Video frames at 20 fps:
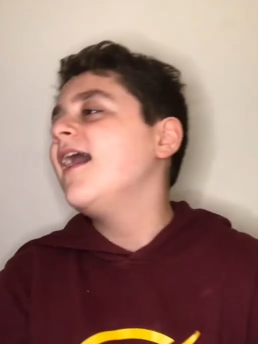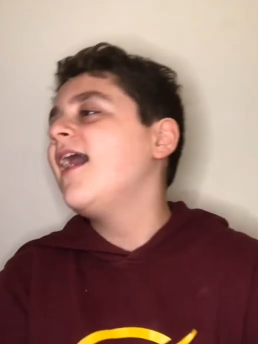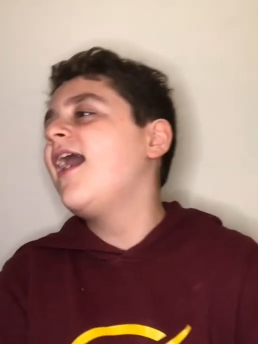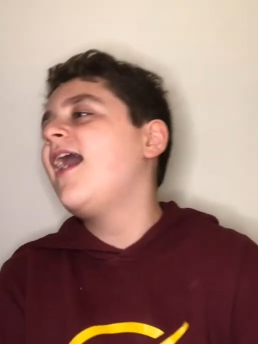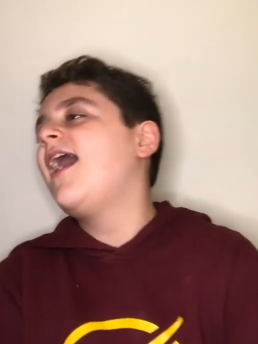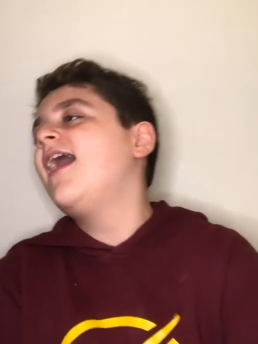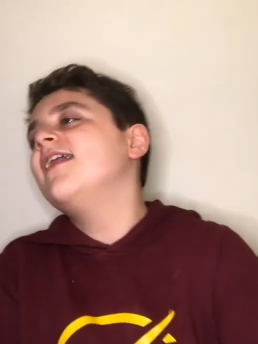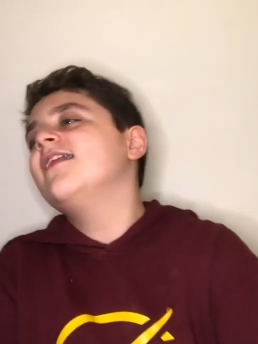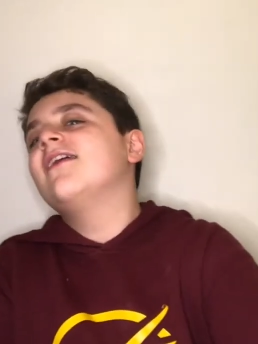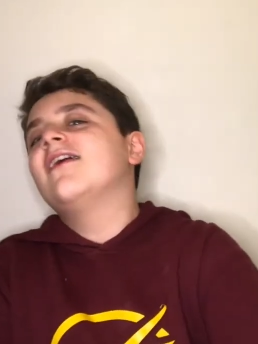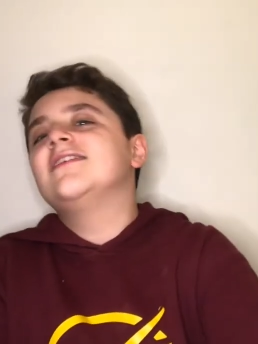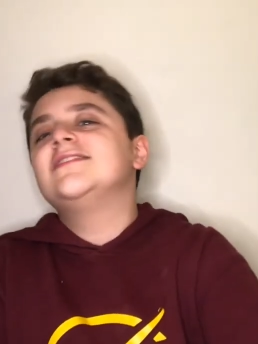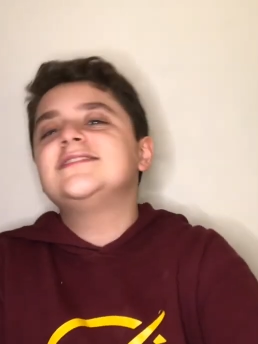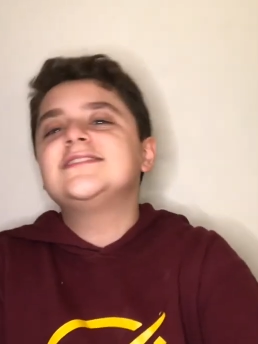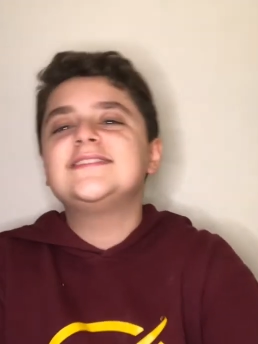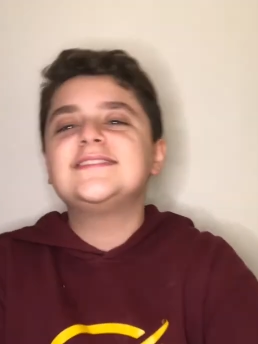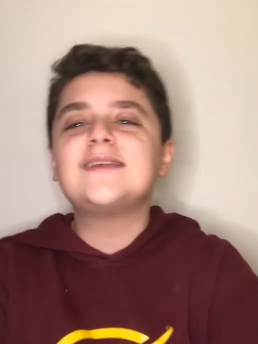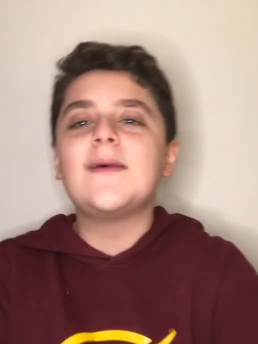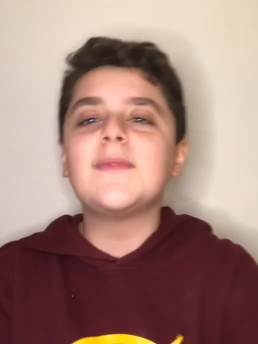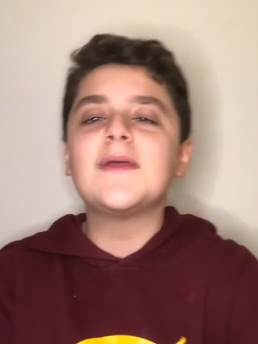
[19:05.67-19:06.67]
I, I don't know,
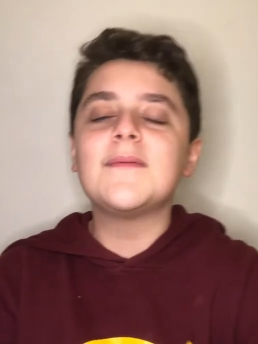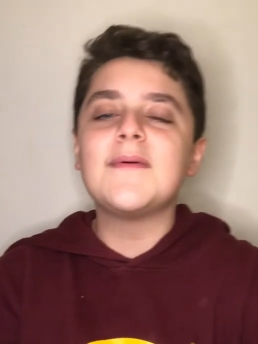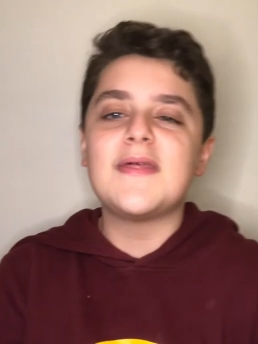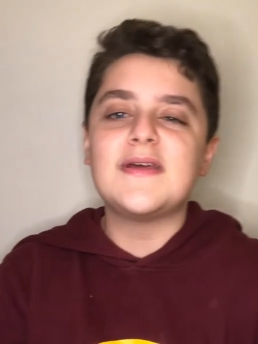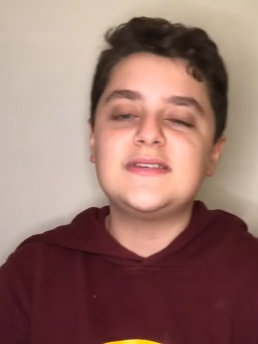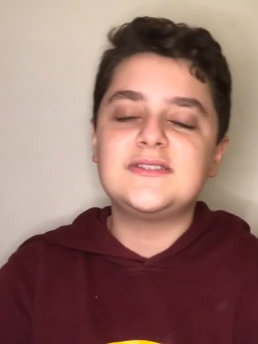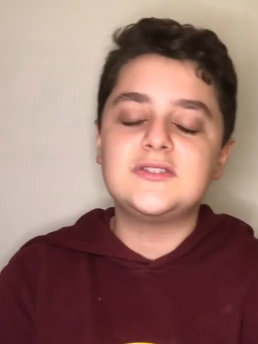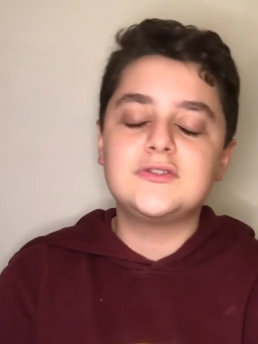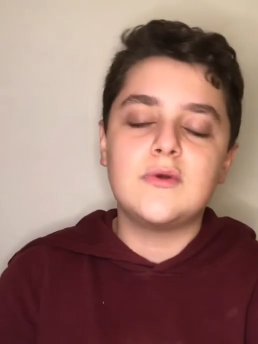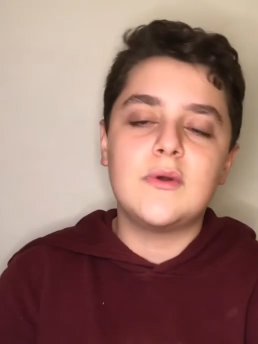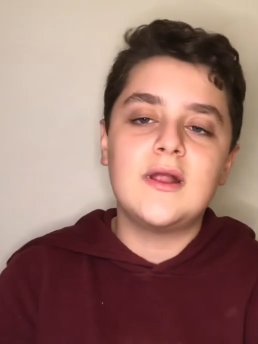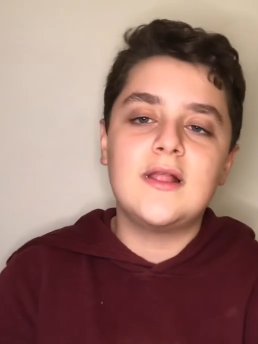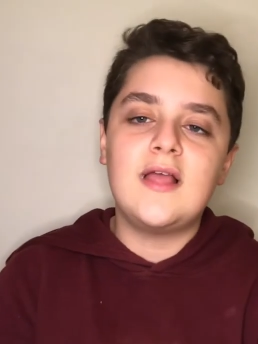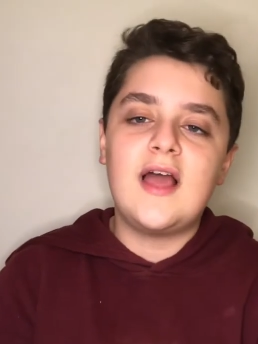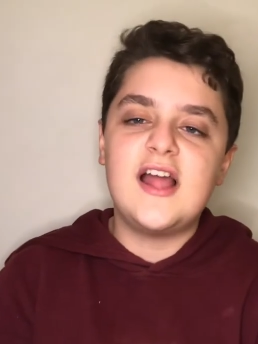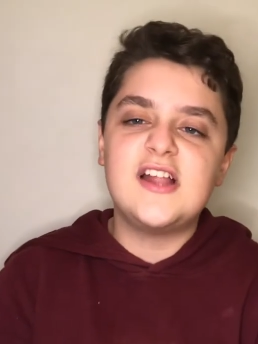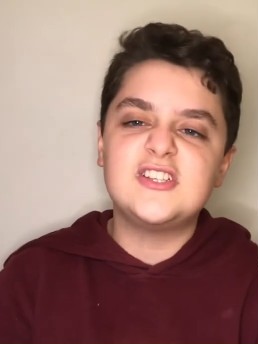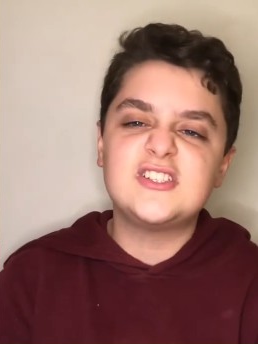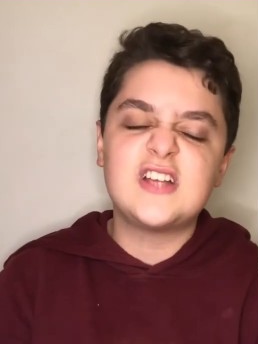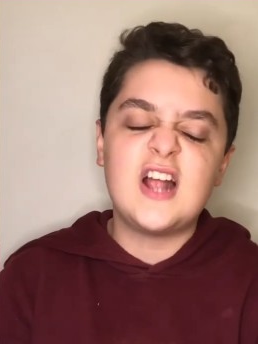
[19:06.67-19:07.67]
just something about this
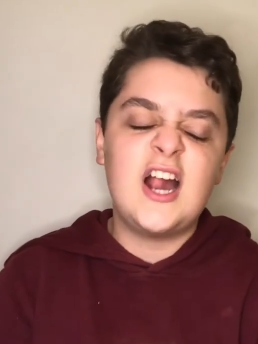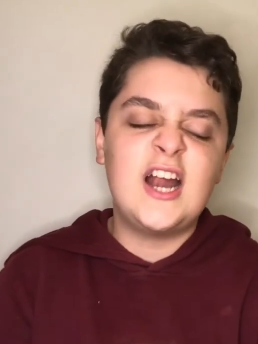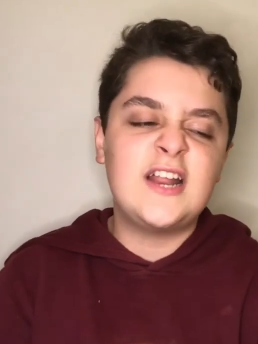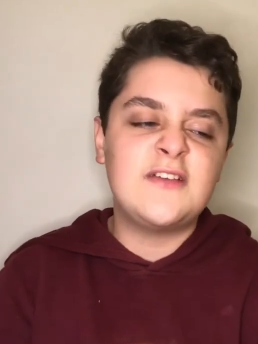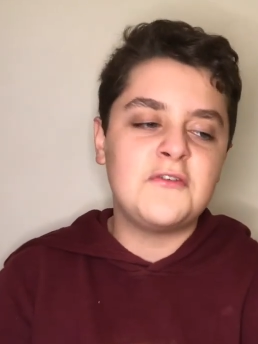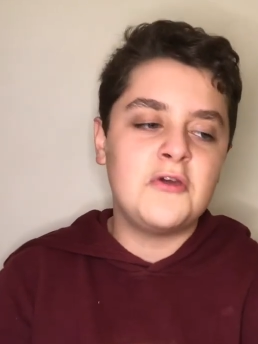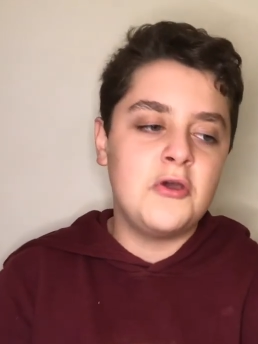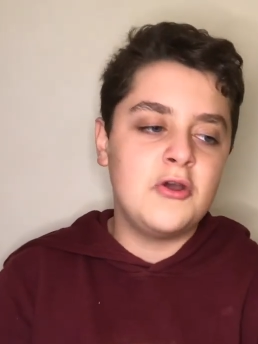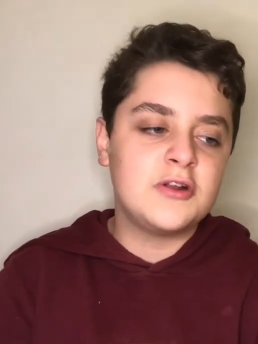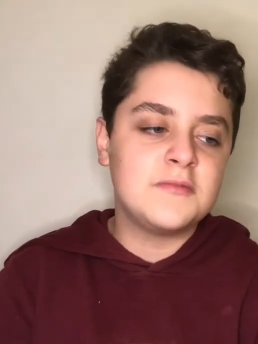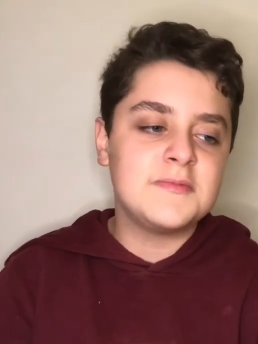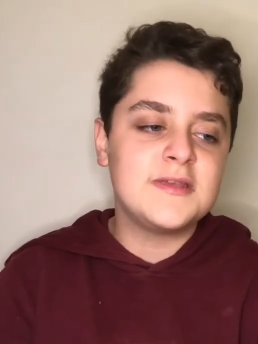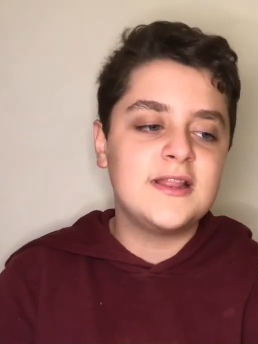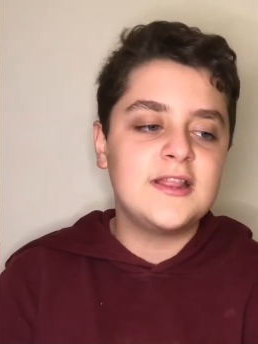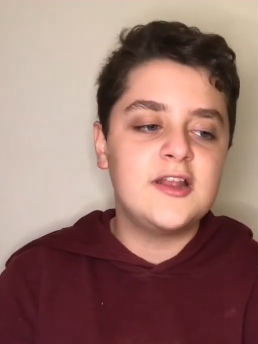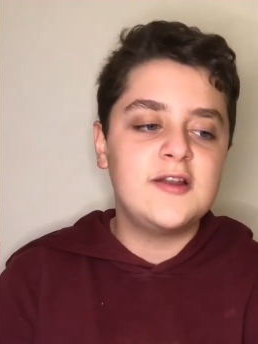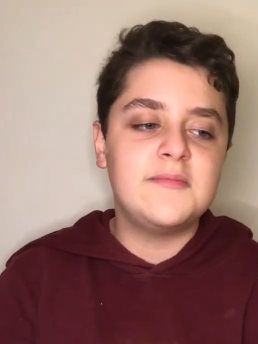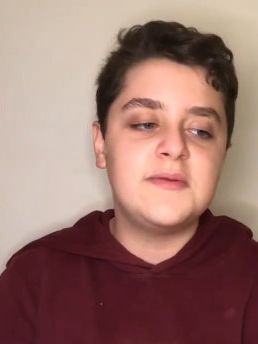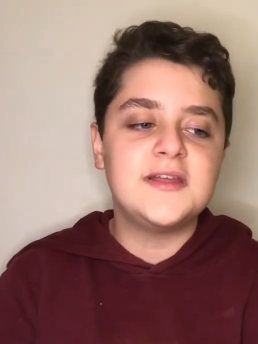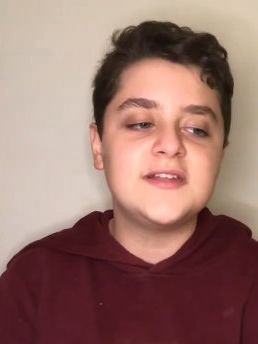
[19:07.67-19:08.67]
storyline just kind of irked me a
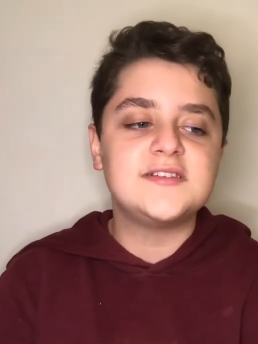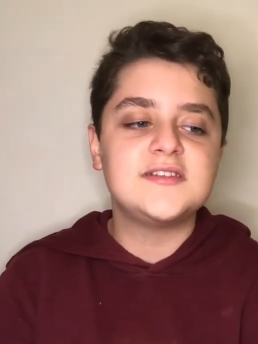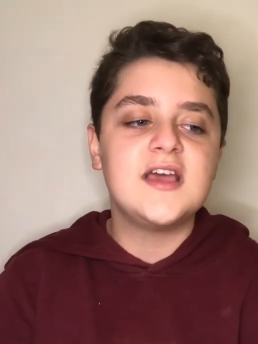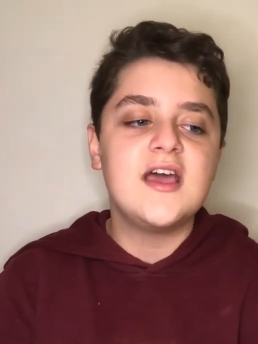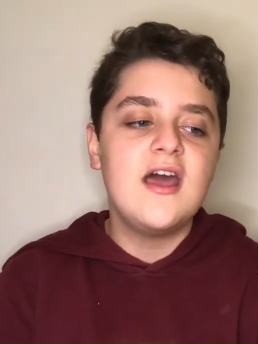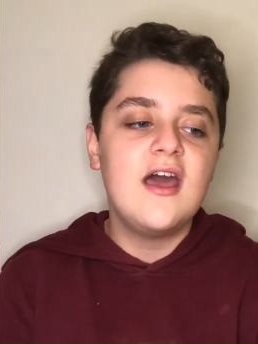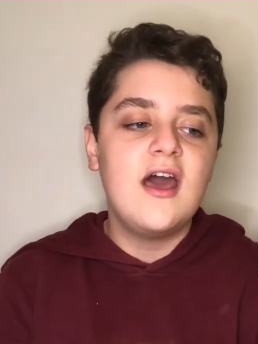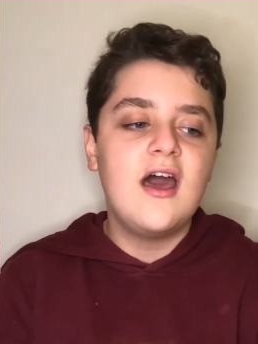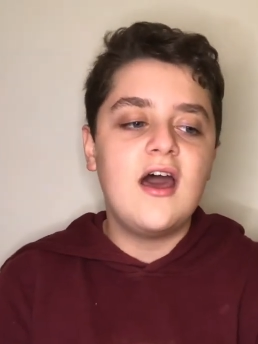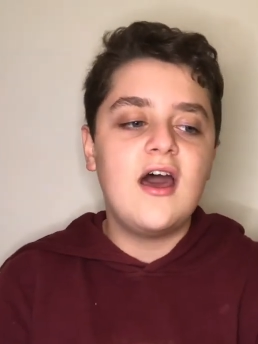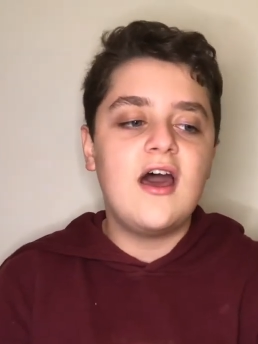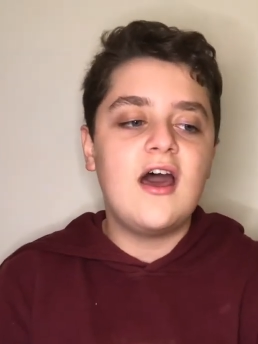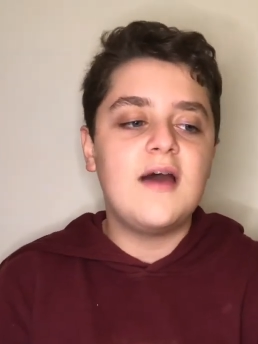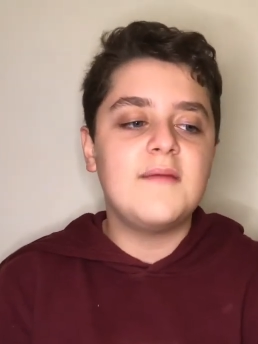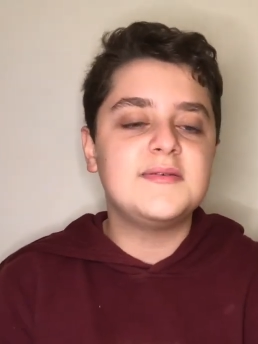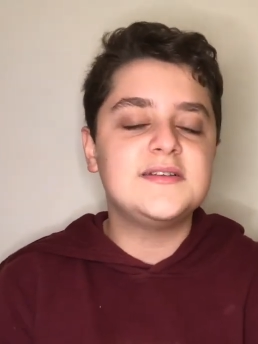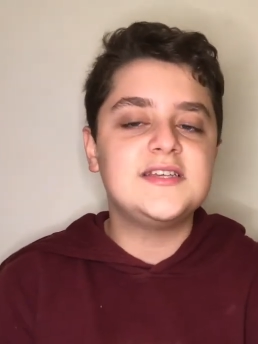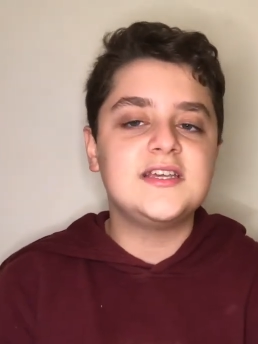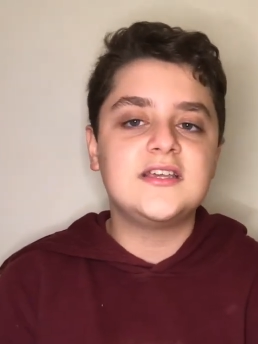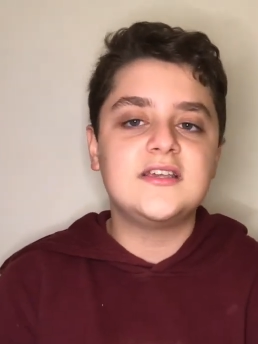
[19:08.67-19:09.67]
little bit, uh,
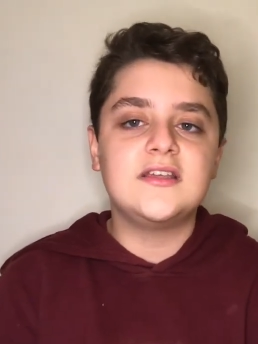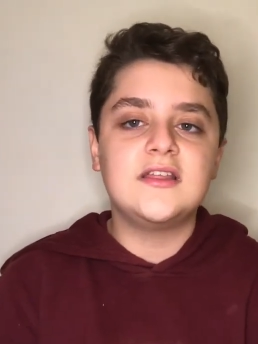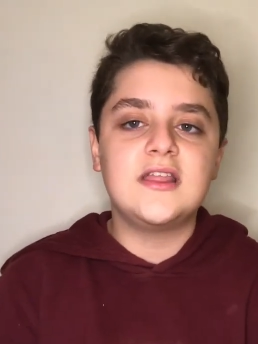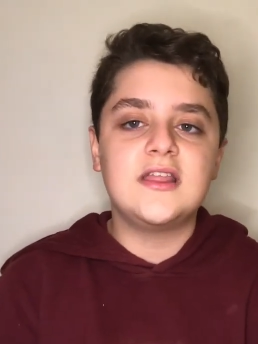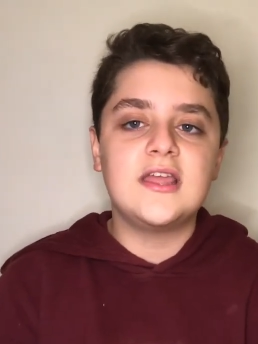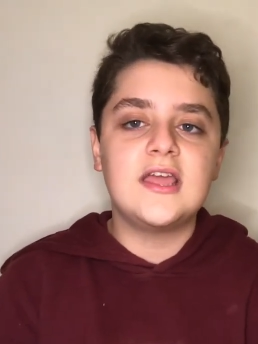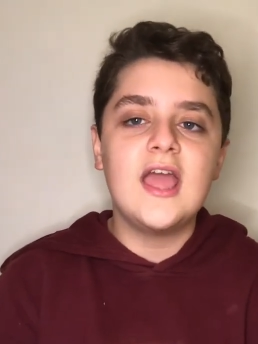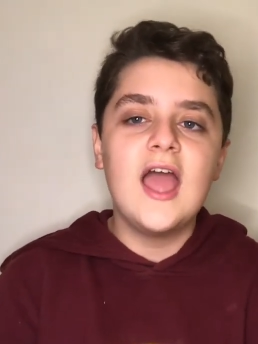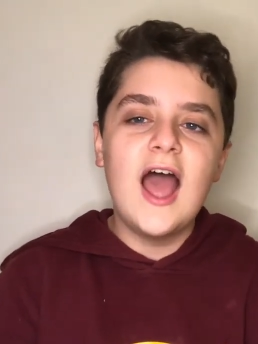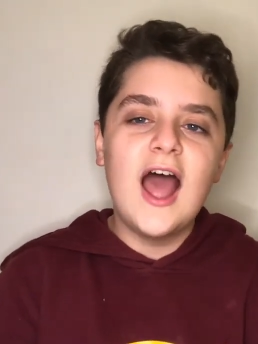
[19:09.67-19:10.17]
particularly.